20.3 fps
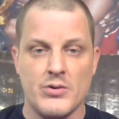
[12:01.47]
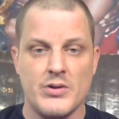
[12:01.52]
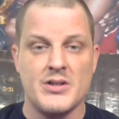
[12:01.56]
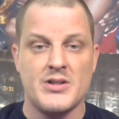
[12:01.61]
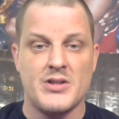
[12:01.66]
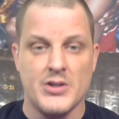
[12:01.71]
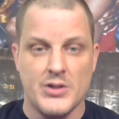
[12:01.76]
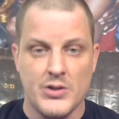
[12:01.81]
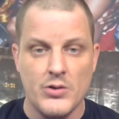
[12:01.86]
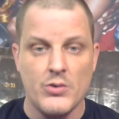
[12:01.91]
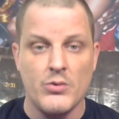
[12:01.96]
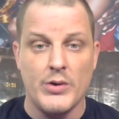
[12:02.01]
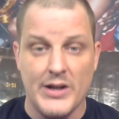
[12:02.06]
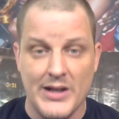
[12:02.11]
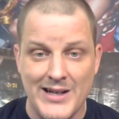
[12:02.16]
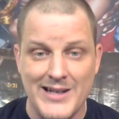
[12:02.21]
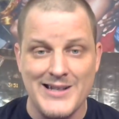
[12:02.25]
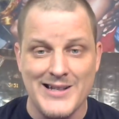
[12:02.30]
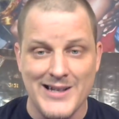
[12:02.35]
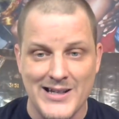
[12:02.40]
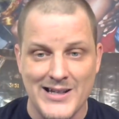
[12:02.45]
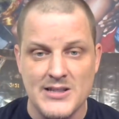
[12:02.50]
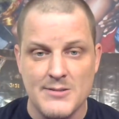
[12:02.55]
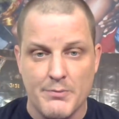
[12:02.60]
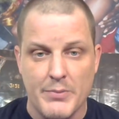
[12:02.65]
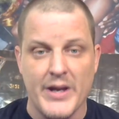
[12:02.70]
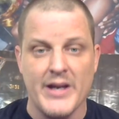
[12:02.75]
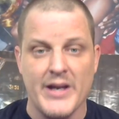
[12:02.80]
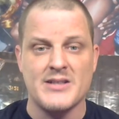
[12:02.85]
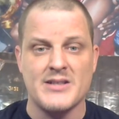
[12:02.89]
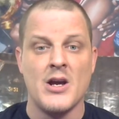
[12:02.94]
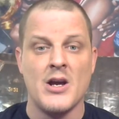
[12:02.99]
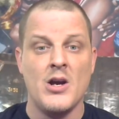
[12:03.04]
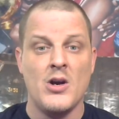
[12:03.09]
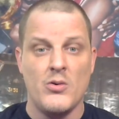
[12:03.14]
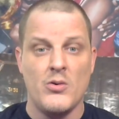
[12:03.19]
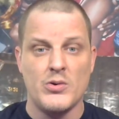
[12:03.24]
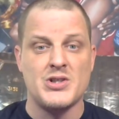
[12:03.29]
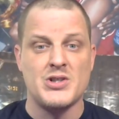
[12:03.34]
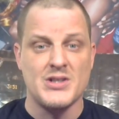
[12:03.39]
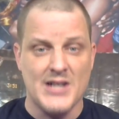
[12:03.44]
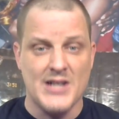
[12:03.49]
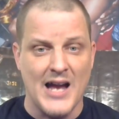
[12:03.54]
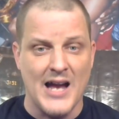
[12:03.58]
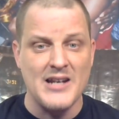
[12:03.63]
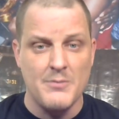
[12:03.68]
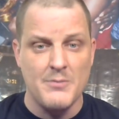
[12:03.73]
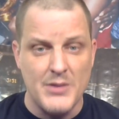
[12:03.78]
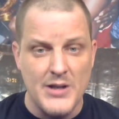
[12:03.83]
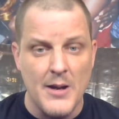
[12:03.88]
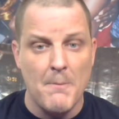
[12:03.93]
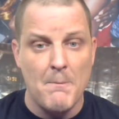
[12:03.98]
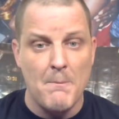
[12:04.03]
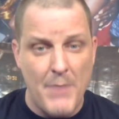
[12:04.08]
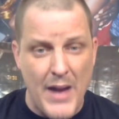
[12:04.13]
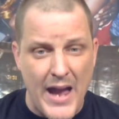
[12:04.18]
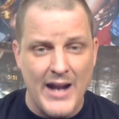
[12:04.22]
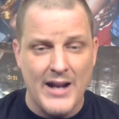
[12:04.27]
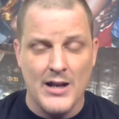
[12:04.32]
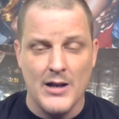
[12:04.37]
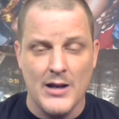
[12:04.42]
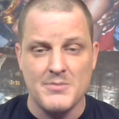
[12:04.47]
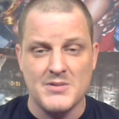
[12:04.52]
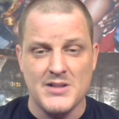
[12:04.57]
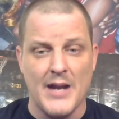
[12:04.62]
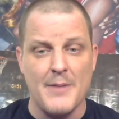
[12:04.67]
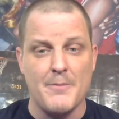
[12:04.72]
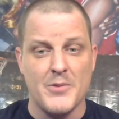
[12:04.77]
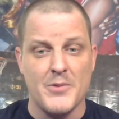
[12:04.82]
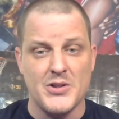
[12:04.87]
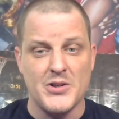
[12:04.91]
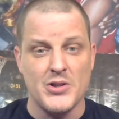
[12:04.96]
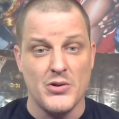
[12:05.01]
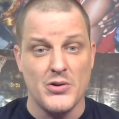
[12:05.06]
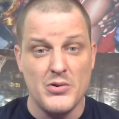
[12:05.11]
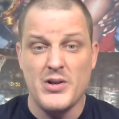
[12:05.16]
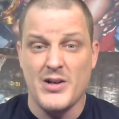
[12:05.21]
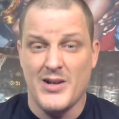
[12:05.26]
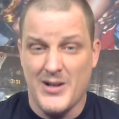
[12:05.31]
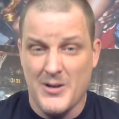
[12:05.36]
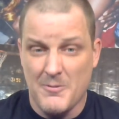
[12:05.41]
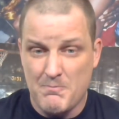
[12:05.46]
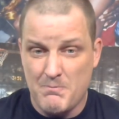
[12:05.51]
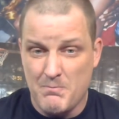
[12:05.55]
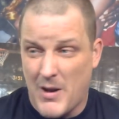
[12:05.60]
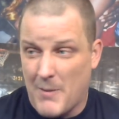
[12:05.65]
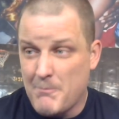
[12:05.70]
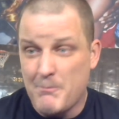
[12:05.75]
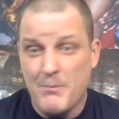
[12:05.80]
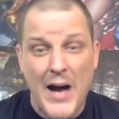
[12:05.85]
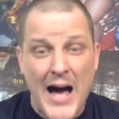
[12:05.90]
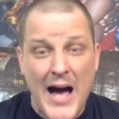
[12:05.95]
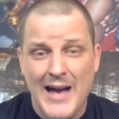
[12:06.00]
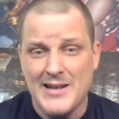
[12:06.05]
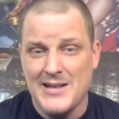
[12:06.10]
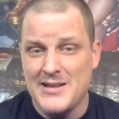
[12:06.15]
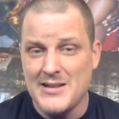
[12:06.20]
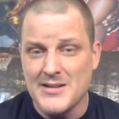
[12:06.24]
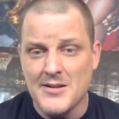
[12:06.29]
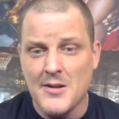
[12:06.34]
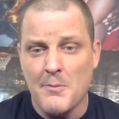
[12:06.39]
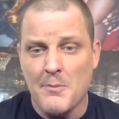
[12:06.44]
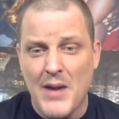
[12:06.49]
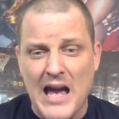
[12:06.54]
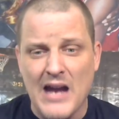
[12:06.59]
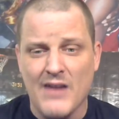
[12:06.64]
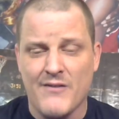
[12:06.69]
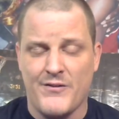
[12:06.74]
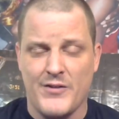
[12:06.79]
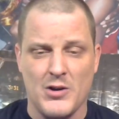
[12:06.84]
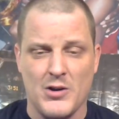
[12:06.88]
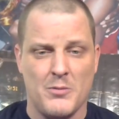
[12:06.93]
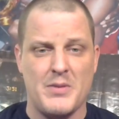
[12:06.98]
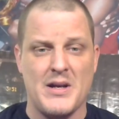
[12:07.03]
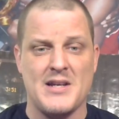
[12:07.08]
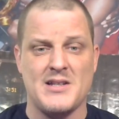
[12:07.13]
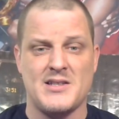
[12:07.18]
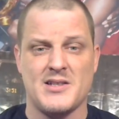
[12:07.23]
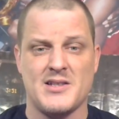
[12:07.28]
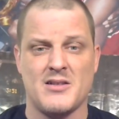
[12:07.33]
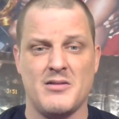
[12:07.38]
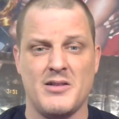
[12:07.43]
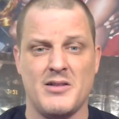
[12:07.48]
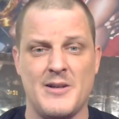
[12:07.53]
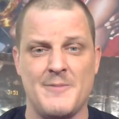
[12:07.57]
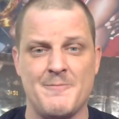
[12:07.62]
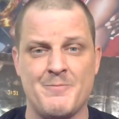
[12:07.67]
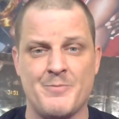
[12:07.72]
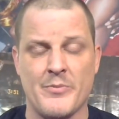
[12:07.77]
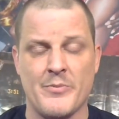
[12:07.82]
suited to do what he does best, which is kind of be a backup type of dude, a body in the backfield, basically.